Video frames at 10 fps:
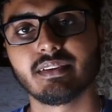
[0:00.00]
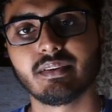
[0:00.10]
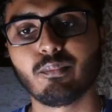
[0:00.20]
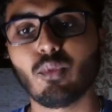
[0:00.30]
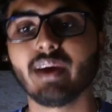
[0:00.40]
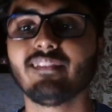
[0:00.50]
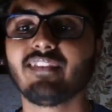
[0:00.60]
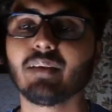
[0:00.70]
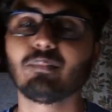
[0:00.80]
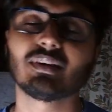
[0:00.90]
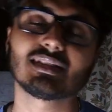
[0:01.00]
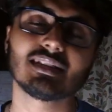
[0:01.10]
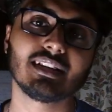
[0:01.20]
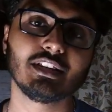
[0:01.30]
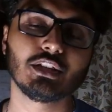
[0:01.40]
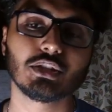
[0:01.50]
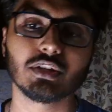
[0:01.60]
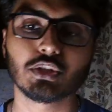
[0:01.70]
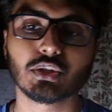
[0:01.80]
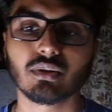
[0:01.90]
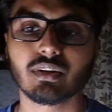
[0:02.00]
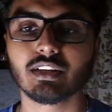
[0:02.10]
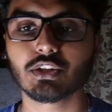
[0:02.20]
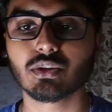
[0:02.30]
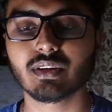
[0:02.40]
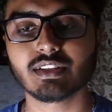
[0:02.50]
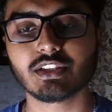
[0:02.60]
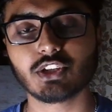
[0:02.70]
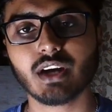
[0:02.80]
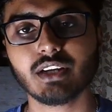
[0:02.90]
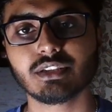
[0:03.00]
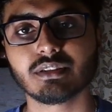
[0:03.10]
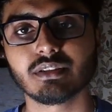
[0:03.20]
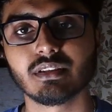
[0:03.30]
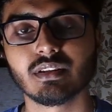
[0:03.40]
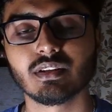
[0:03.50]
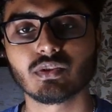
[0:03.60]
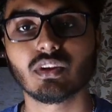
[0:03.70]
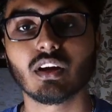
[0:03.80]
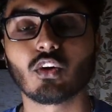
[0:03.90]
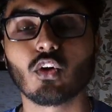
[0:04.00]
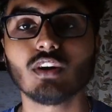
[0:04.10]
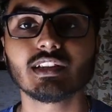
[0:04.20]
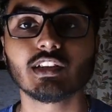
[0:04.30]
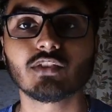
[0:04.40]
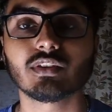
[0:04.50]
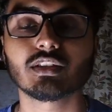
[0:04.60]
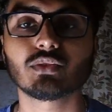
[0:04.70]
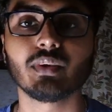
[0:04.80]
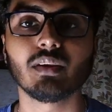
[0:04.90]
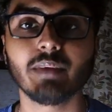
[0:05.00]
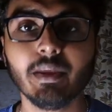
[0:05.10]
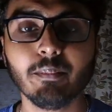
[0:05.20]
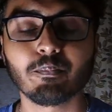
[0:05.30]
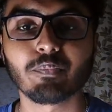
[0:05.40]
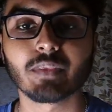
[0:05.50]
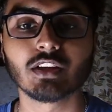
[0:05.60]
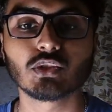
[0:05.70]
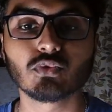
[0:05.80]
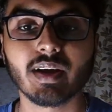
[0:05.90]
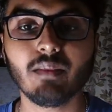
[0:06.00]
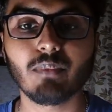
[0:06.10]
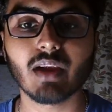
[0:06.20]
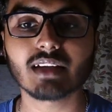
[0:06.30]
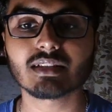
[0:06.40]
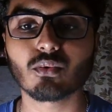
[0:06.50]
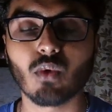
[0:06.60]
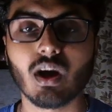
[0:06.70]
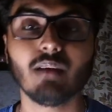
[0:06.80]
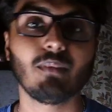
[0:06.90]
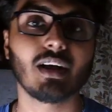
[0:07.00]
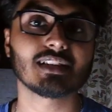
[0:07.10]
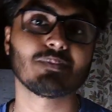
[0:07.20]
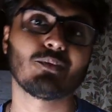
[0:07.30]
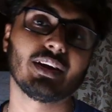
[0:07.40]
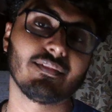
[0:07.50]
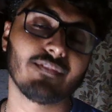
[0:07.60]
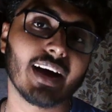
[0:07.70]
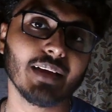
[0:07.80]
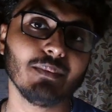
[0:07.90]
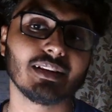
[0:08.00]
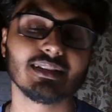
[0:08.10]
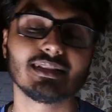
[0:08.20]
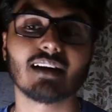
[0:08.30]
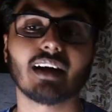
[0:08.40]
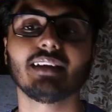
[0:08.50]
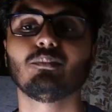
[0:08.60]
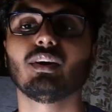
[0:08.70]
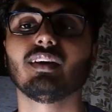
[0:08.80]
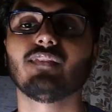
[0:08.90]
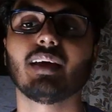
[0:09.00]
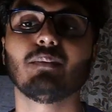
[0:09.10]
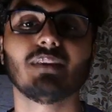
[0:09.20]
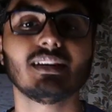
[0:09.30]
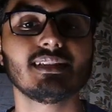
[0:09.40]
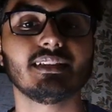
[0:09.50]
0.5% insurance charge. So the gross interest will be 12 plus 1 plus 0.5, that is 13.5%.